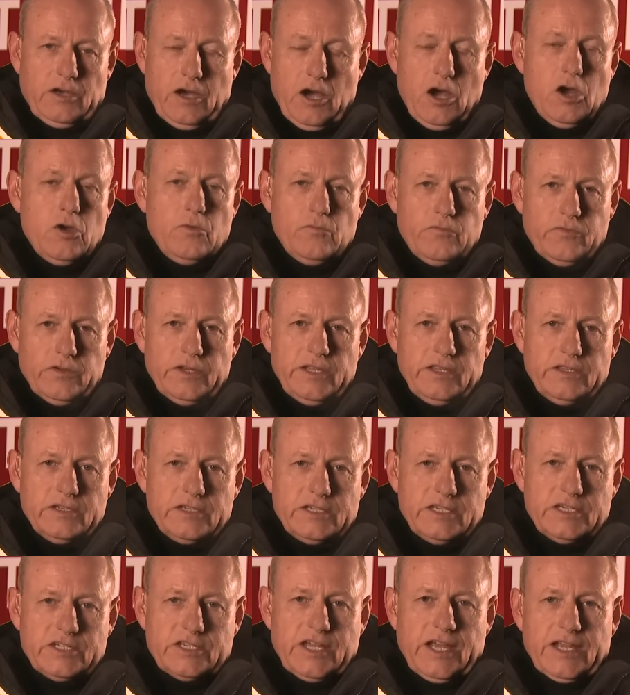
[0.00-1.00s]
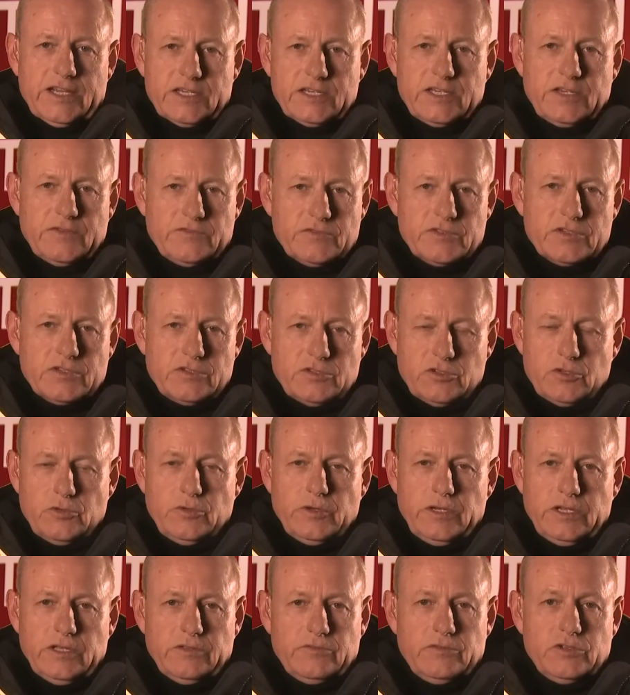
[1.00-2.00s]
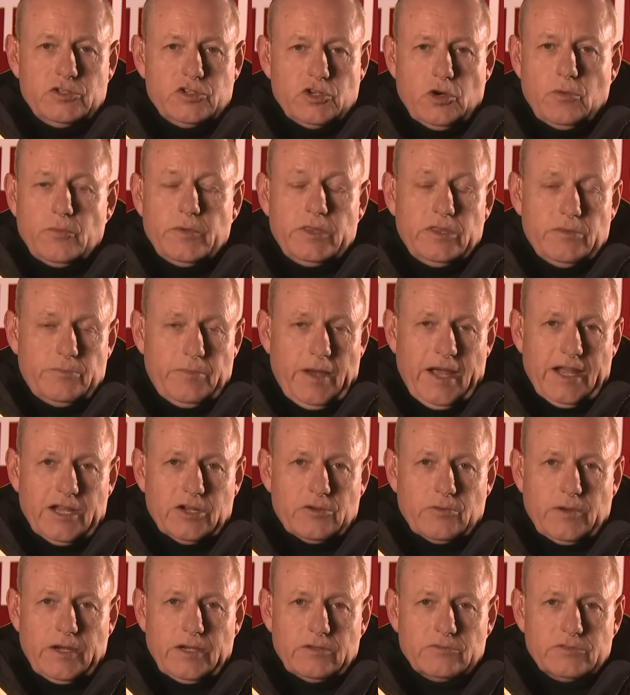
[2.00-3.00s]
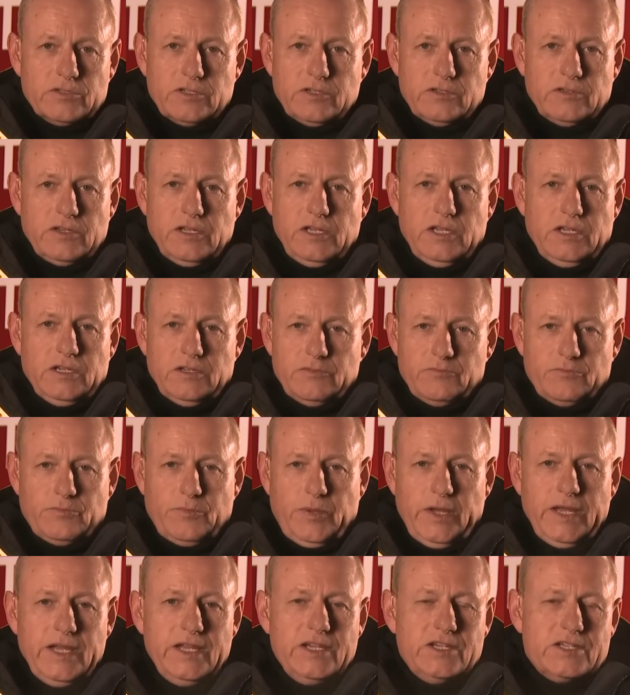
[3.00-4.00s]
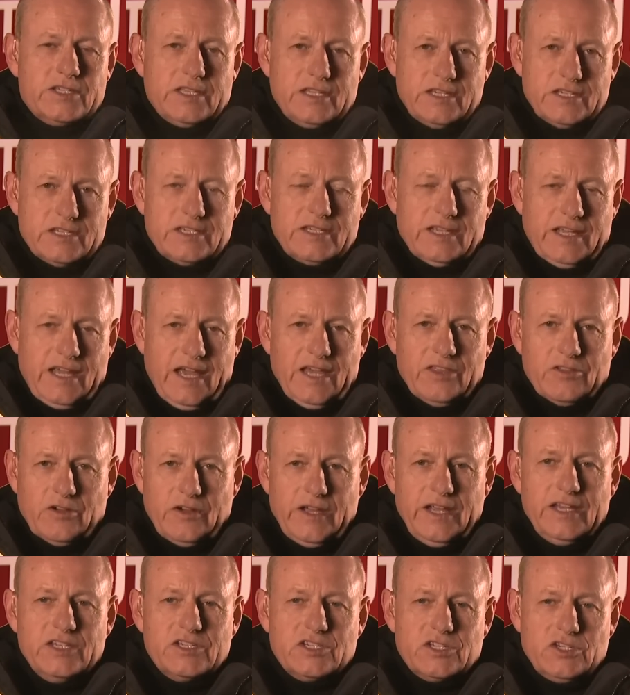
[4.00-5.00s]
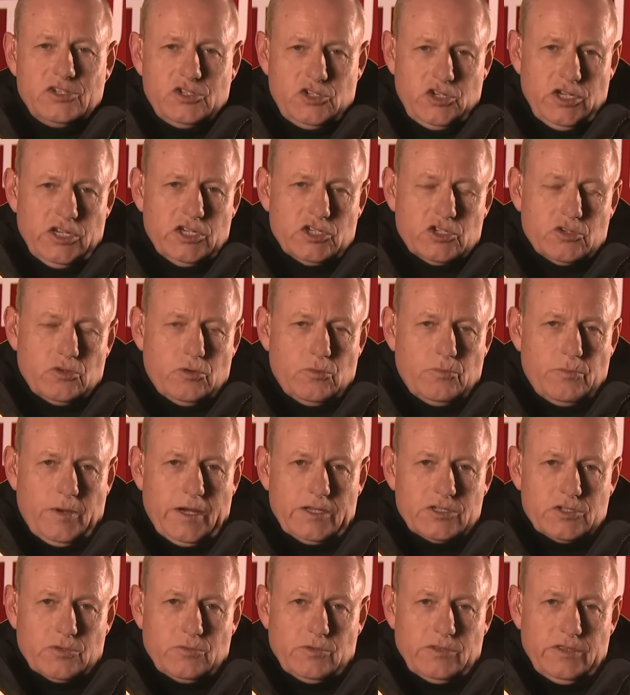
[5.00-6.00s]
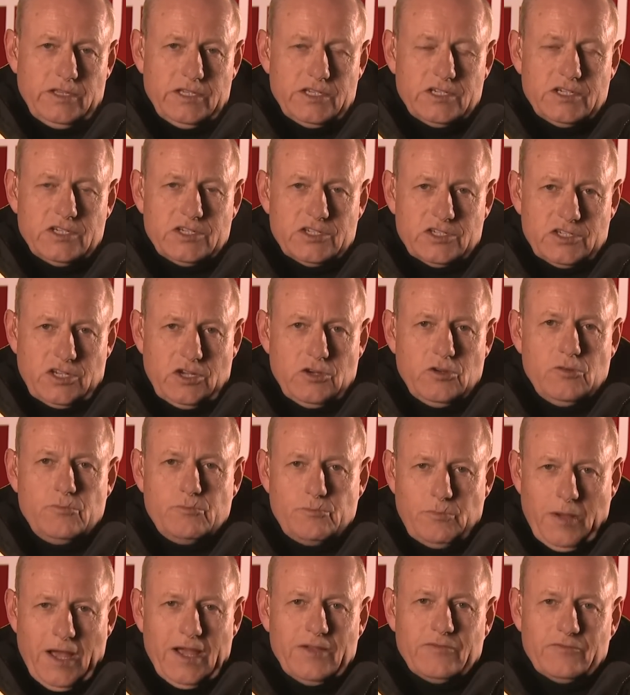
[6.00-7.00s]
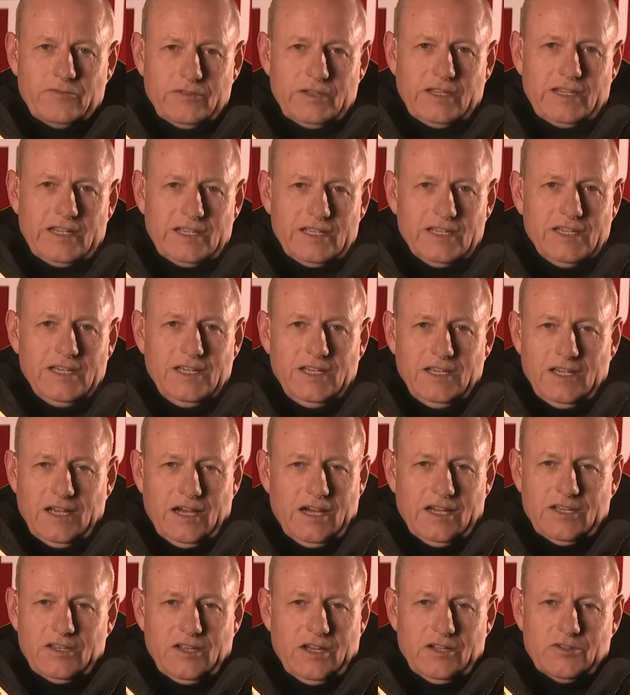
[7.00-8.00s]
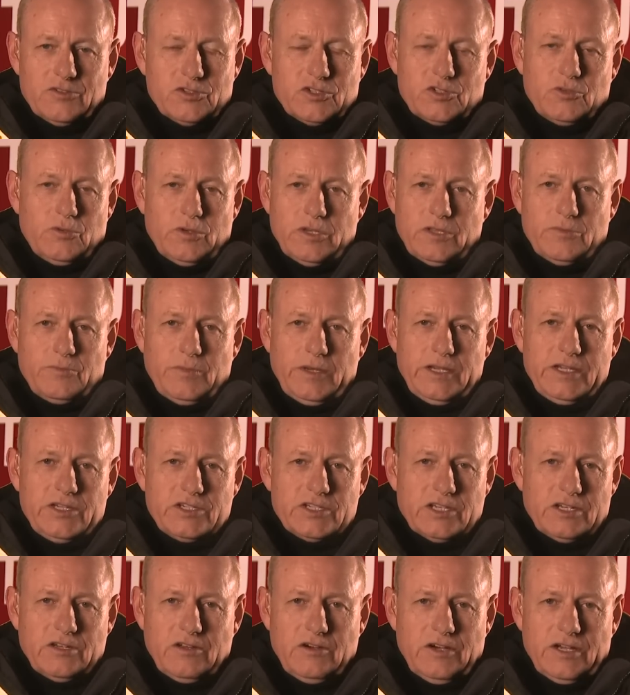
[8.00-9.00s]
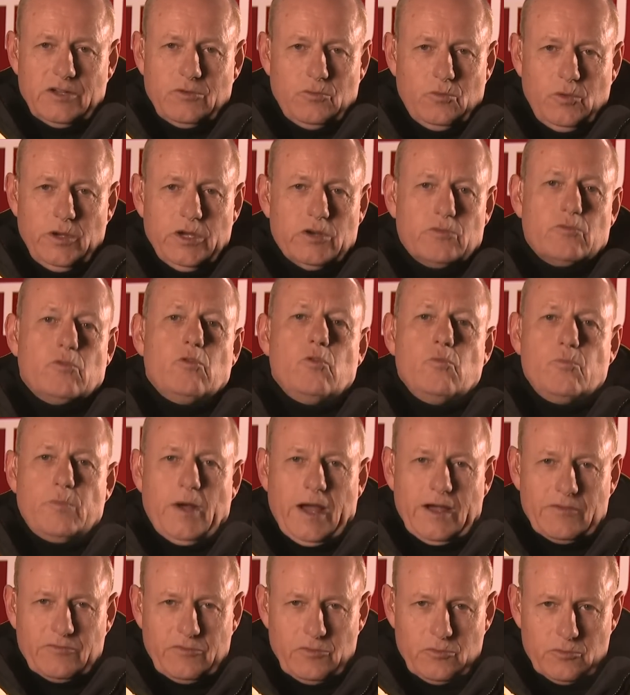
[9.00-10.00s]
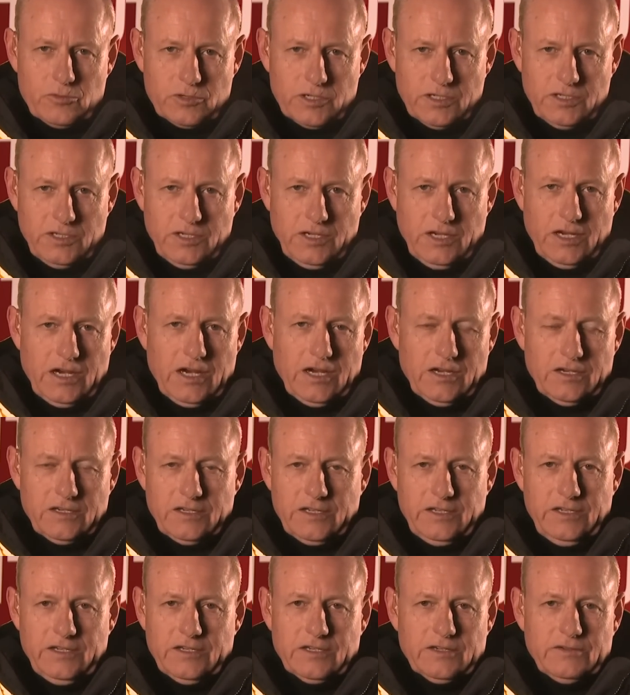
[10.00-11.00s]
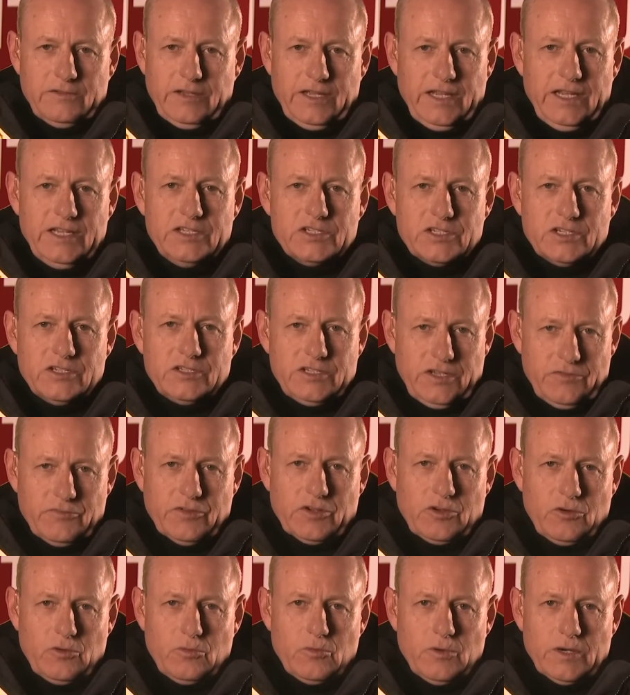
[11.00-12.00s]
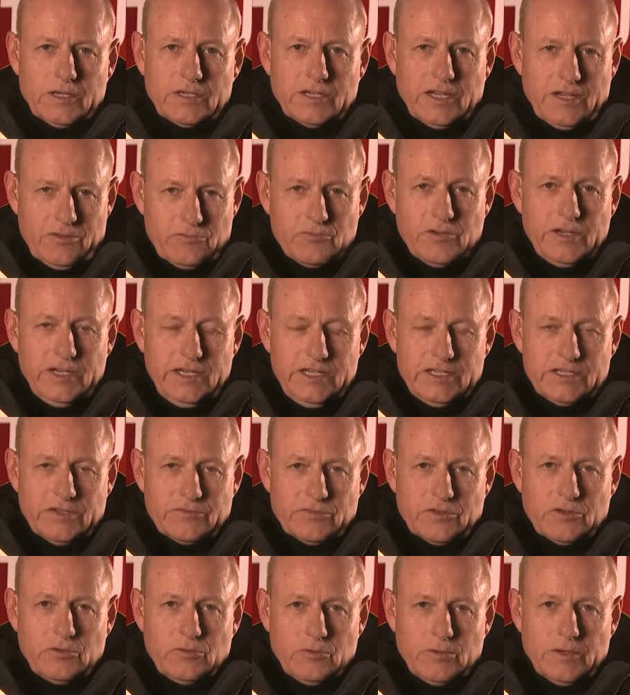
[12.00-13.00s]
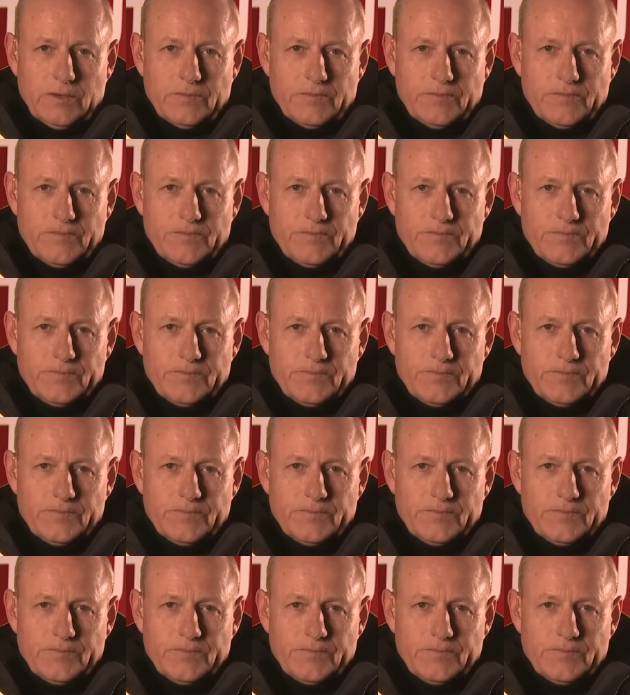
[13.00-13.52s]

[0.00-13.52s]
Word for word: hopefully the detectives doing the job in the background can piece this together. It's a jigsaw puzzle, and this is so baffling. And I was talking to the police tonight. We're all baffled. And, you know, it's a difficult one, a really difficult one. Somebody